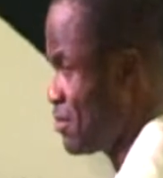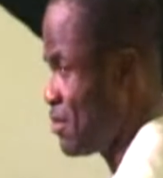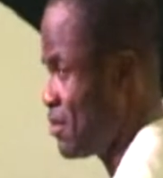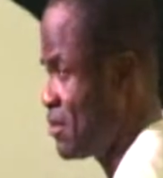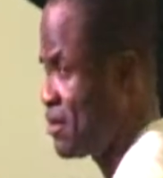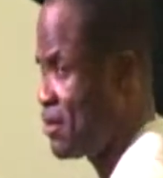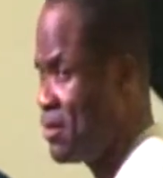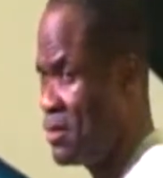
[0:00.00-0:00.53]

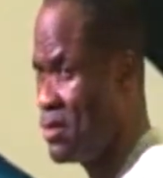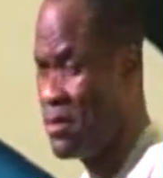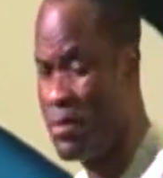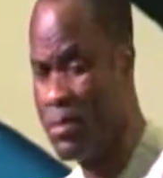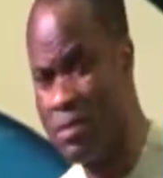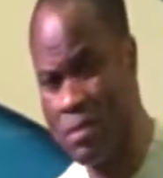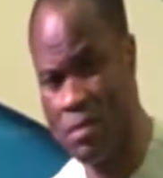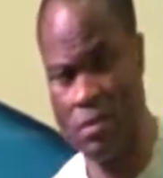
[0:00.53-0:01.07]

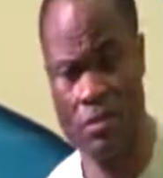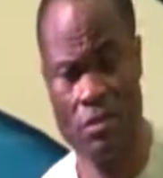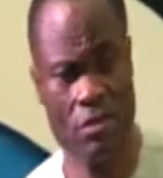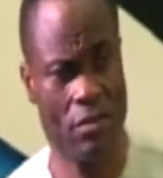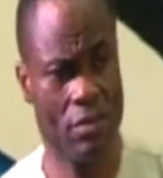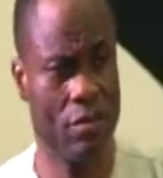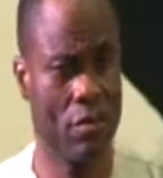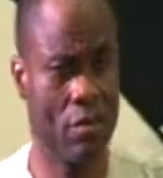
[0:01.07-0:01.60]

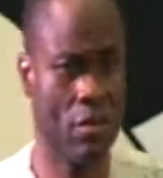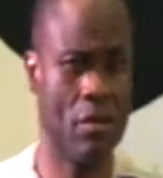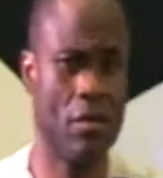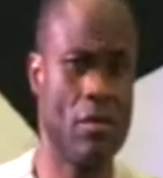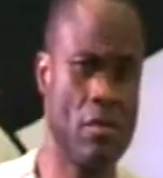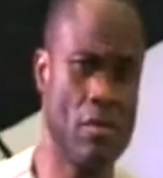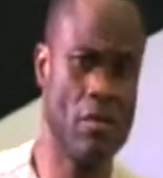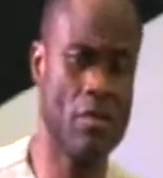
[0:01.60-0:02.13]

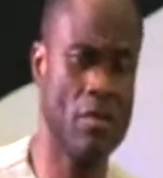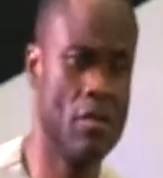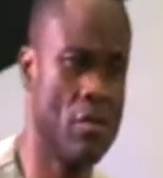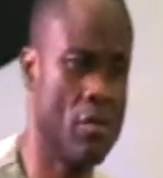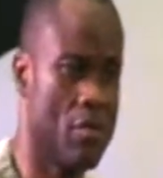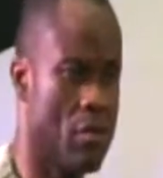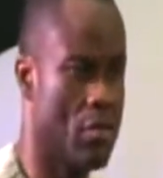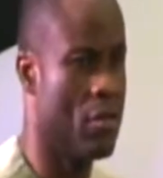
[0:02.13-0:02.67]

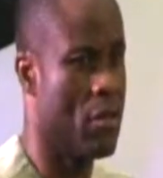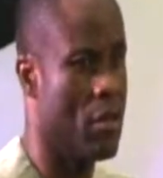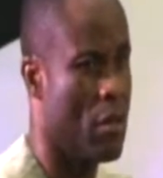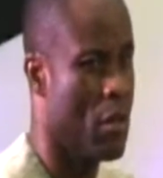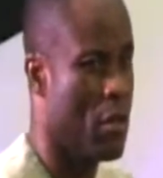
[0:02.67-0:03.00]
No one is speaking in this clip.